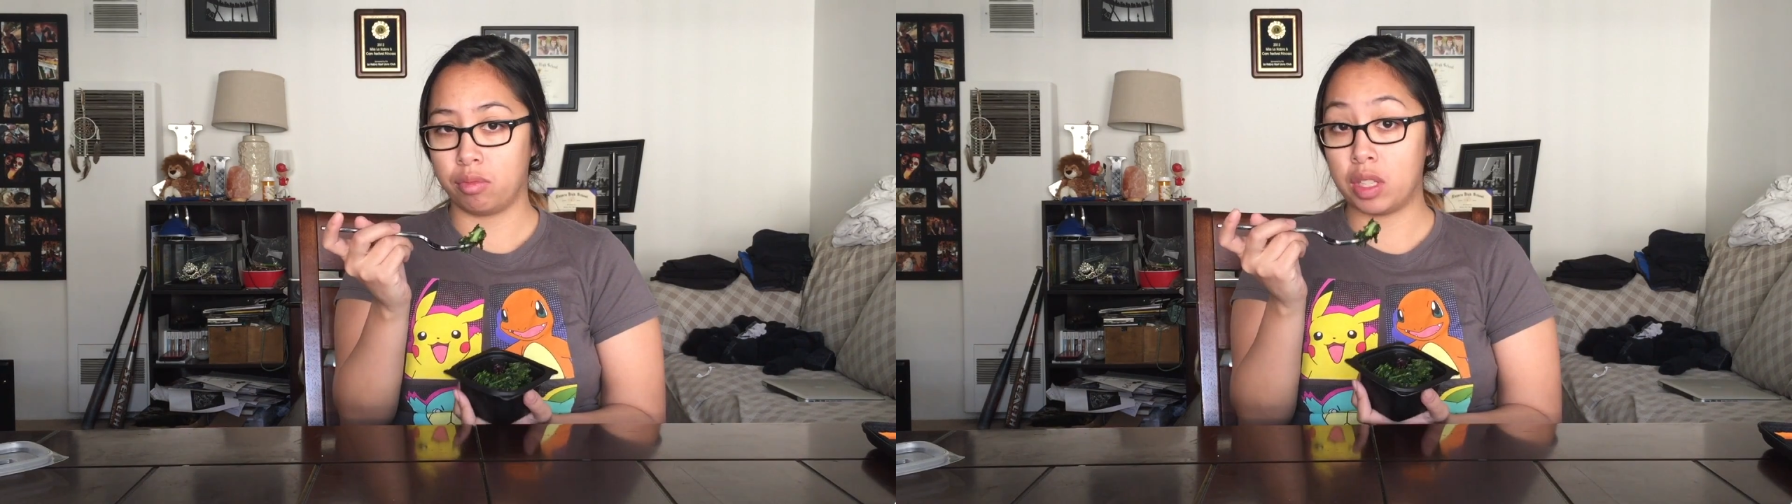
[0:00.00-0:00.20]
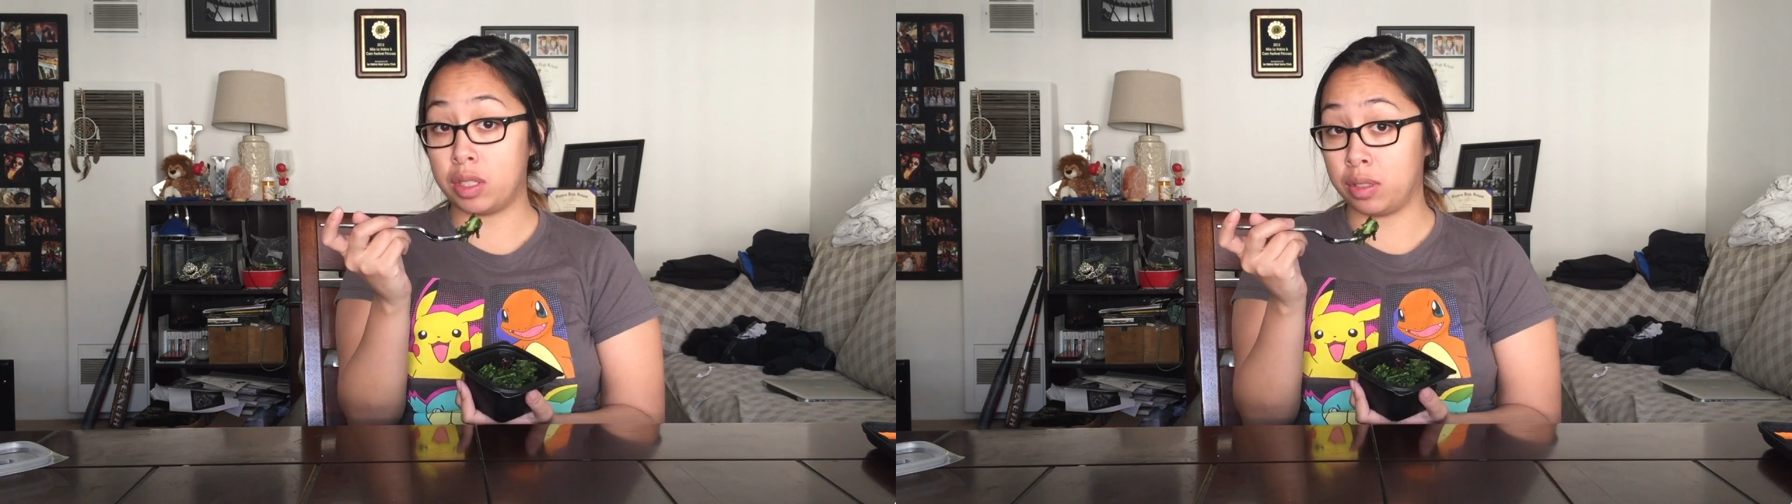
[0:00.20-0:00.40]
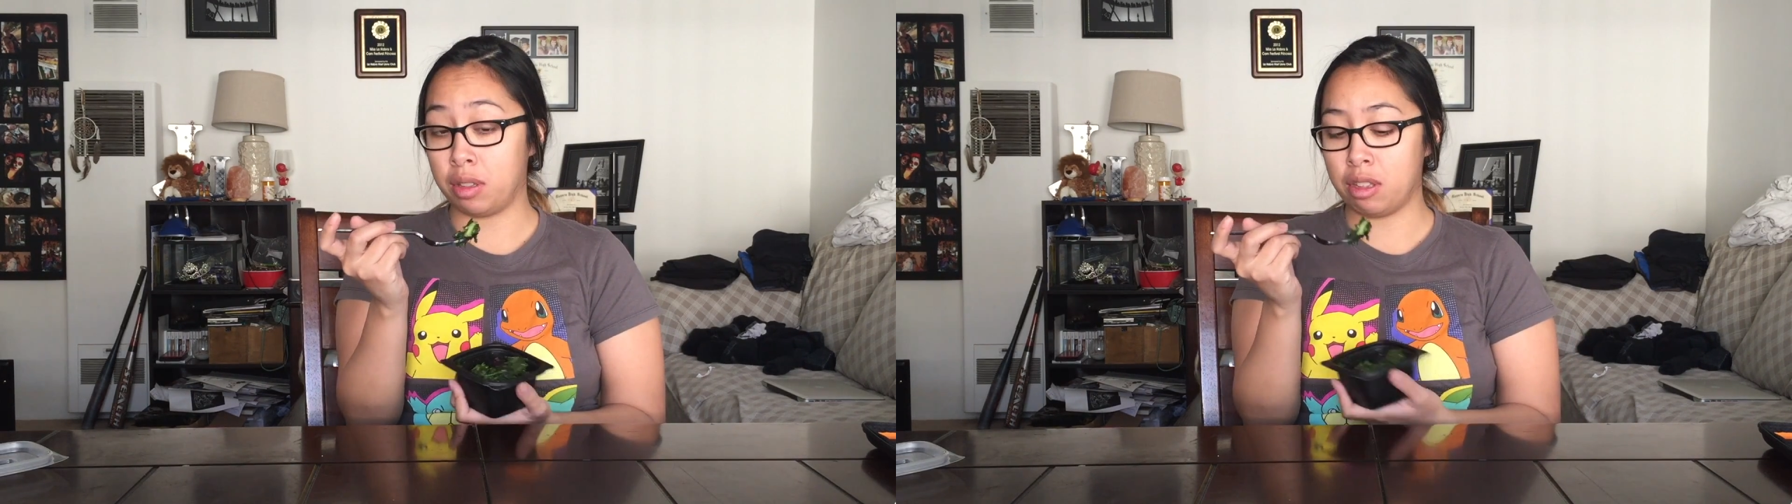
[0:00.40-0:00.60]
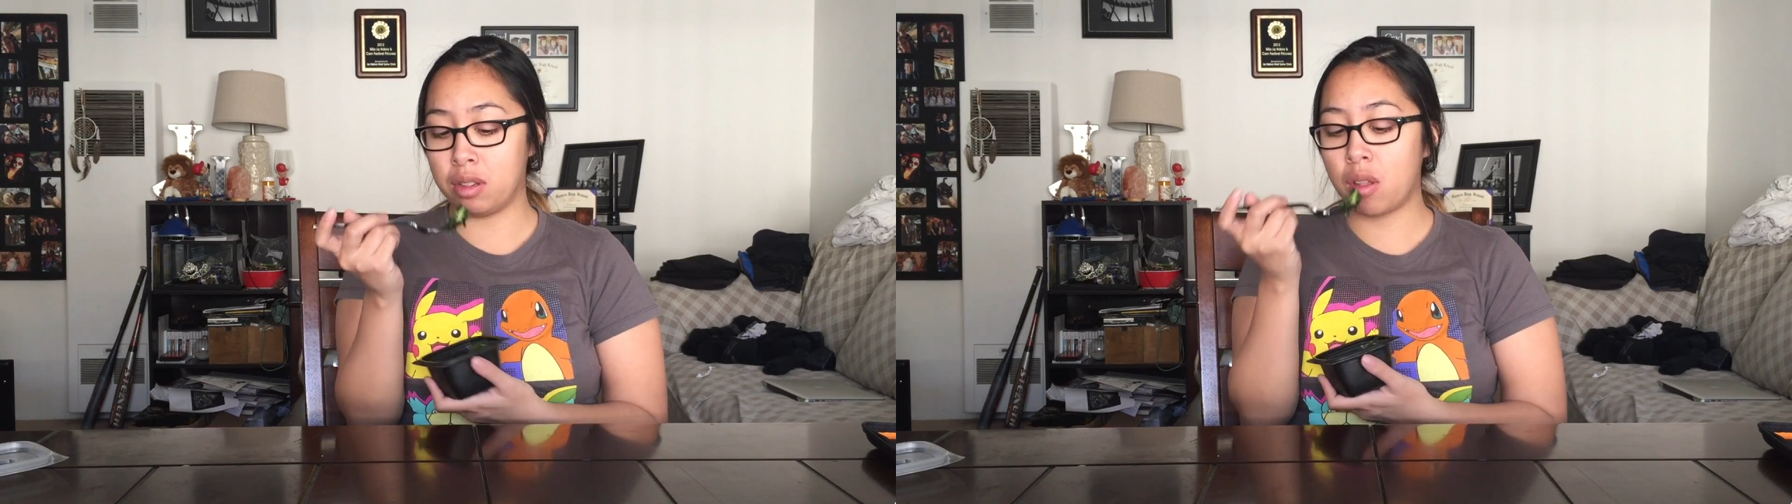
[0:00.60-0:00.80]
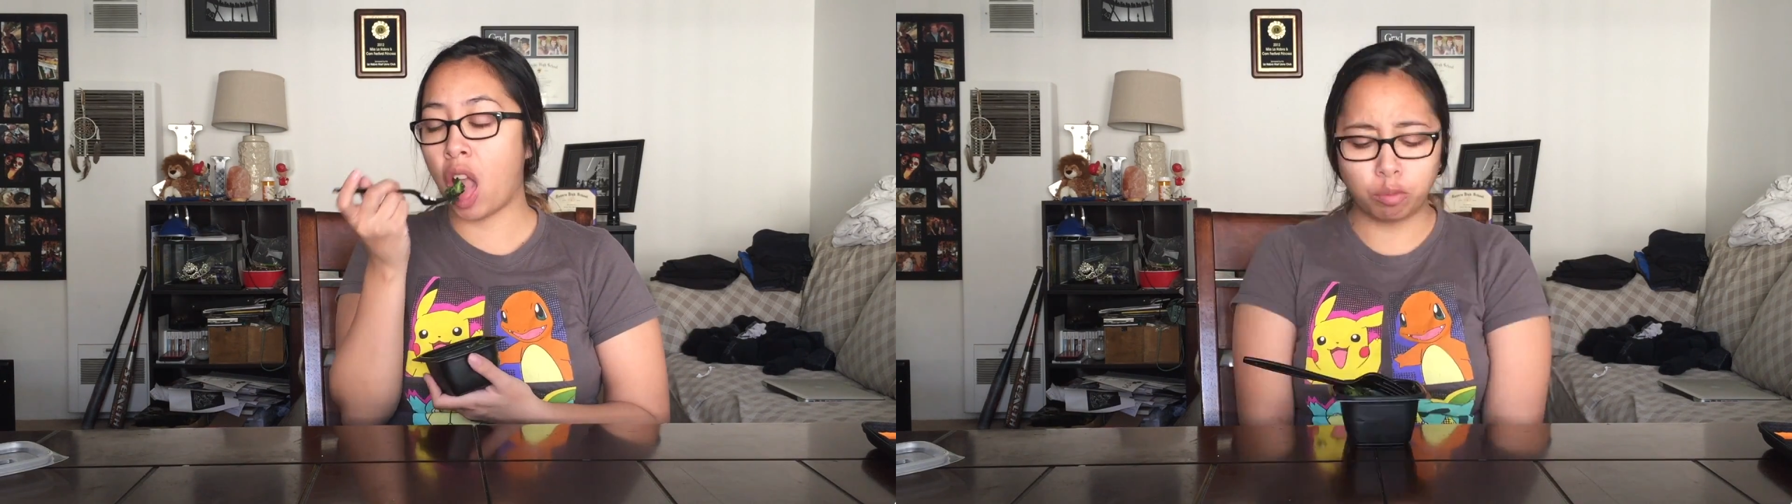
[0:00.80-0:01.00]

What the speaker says: this is good.